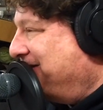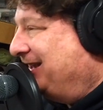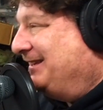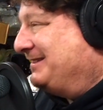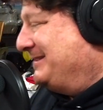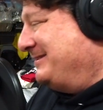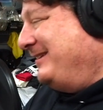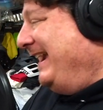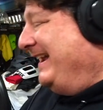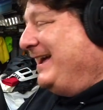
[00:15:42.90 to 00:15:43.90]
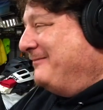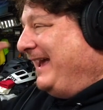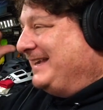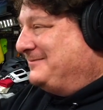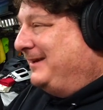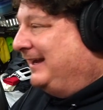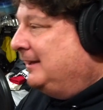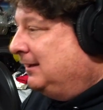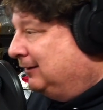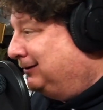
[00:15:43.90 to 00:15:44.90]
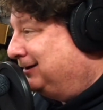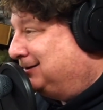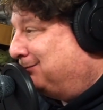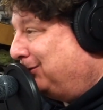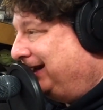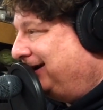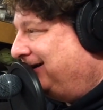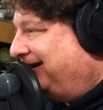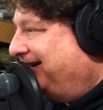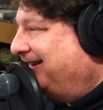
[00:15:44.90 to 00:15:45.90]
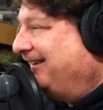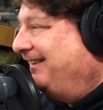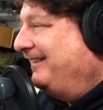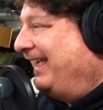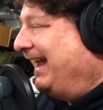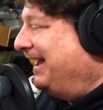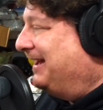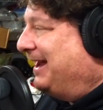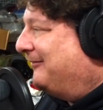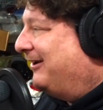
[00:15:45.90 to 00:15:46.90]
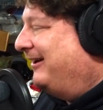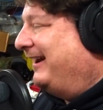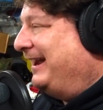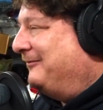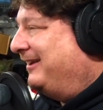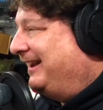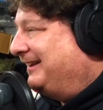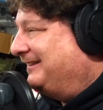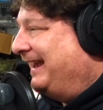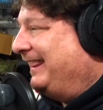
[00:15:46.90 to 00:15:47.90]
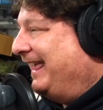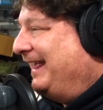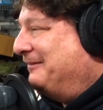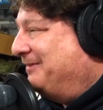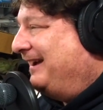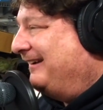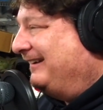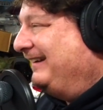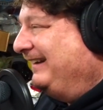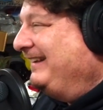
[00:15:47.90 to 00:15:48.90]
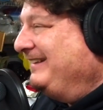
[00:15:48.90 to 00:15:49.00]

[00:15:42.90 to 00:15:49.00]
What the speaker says: Just straight up asked me, did you breed her? And I'd never heard anybody say that about